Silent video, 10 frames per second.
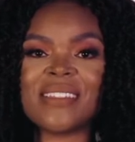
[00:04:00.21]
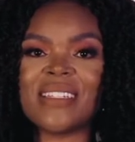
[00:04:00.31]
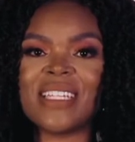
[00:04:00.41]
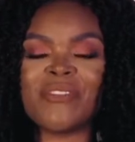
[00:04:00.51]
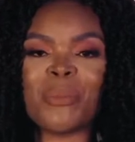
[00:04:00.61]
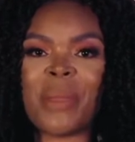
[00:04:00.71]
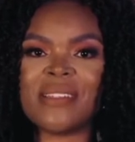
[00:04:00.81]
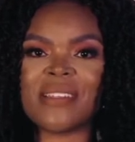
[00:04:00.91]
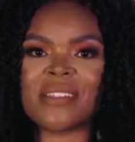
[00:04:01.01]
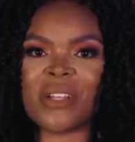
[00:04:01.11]
to deliver
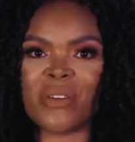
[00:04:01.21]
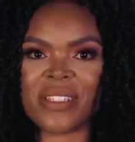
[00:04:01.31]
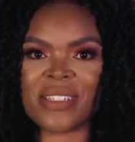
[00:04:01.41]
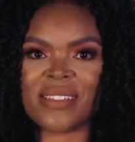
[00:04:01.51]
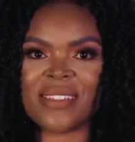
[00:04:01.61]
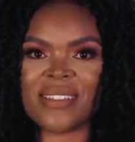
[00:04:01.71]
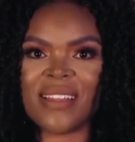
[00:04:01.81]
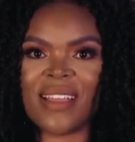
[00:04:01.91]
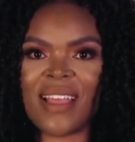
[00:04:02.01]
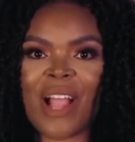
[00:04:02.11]
basic services.
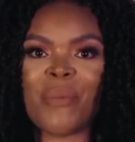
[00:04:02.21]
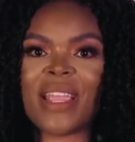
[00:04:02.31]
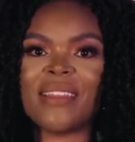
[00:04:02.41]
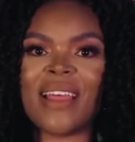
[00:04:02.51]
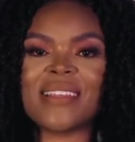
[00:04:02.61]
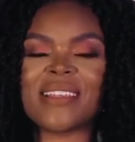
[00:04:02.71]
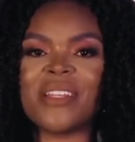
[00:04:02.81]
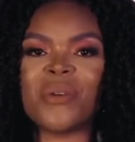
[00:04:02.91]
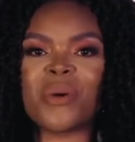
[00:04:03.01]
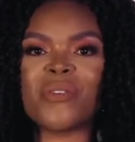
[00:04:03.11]
I recognize that
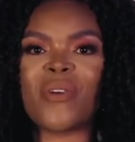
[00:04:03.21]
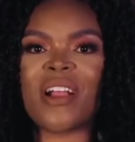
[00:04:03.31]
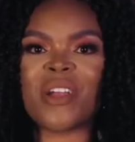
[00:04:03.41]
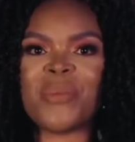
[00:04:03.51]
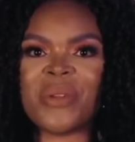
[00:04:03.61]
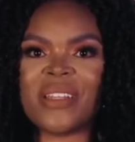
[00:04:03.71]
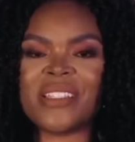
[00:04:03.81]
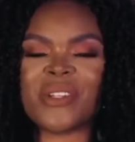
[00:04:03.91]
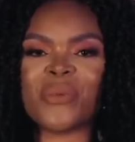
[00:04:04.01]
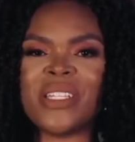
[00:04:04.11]
in order for our community
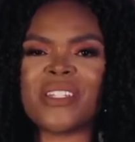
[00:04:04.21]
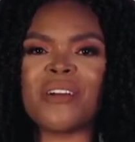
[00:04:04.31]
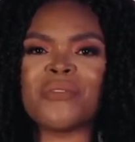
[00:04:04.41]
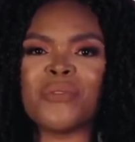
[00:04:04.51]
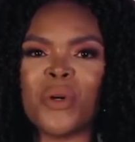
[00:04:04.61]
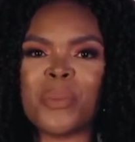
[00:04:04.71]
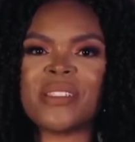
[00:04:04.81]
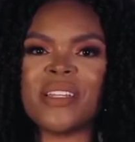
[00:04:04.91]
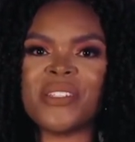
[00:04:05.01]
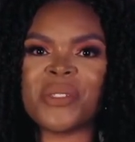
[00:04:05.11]
to reach our full
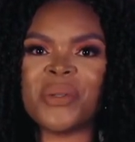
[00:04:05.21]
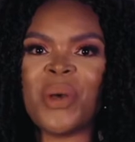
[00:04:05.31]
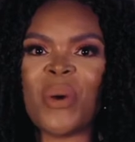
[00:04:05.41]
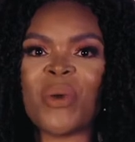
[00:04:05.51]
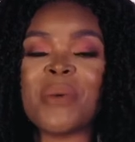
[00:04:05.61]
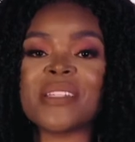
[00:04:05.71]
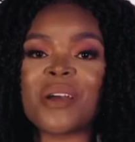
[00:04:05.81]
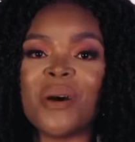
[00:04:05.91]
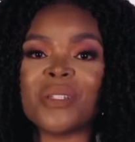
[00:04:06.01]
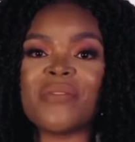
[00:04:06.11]
potential, we must
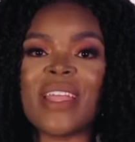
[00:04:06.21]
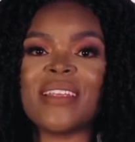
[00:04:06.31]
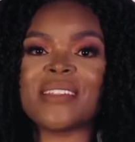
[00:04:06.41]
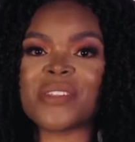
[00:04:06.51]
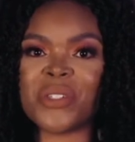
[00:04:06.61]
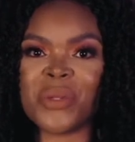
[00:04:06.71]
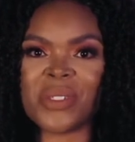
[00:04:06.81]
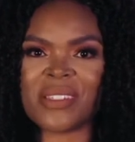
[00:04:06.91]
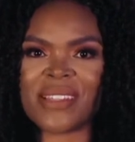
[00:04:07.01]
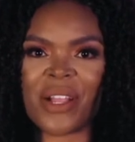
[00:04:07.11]
cultivate
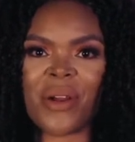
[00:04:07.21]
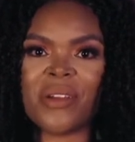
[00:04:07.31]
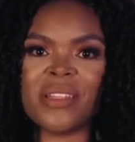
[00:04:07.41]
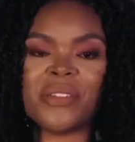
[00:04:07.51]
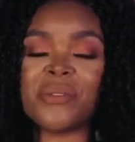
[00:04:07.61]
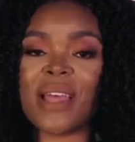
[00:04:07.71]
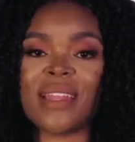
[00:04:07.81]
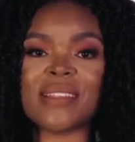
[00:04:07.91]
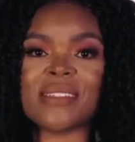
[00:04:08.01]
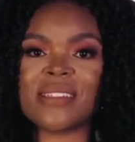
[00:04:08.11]
institutions that currently do
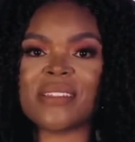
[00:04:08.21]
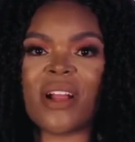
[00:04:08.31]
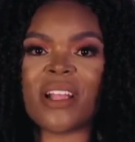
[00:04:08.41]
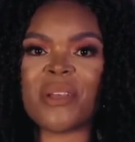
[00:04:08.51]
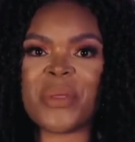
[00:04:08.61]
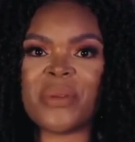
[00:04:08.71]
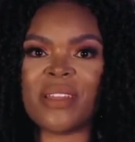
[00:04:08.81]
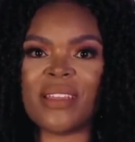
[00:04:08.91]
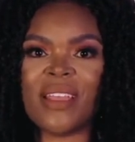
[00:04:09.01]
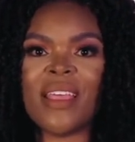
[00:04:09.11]
not exist in our
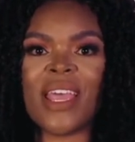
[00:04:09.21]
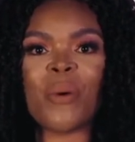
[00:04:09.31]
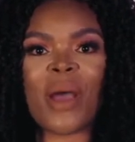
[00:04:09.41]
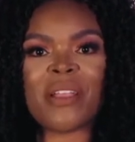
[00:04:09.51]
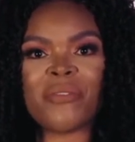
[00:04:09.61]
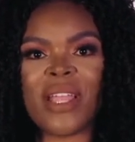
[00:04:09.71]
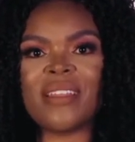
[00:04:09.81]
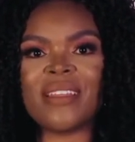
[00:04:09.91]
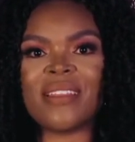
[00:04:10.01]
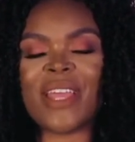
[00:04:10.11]
community, and quite
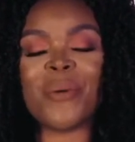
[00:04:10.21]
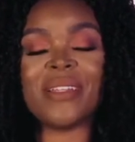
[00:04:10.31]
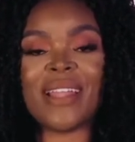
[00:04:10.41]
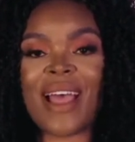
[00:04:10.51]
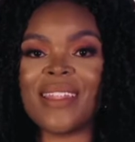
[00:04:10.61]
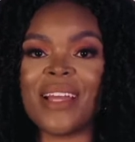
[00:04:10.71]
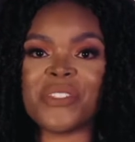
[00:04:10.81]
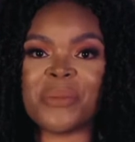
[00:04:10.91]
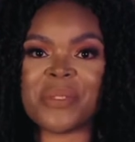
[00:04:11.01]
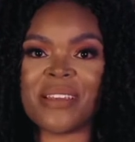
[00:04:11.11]
frankly, they will not
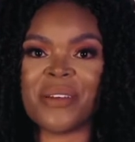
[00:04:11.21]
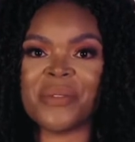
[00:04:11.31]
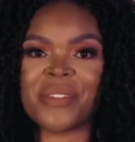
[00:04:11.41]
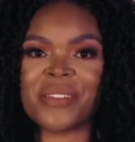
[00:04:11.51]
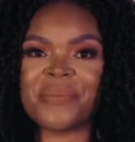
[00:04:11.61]
launch themselves.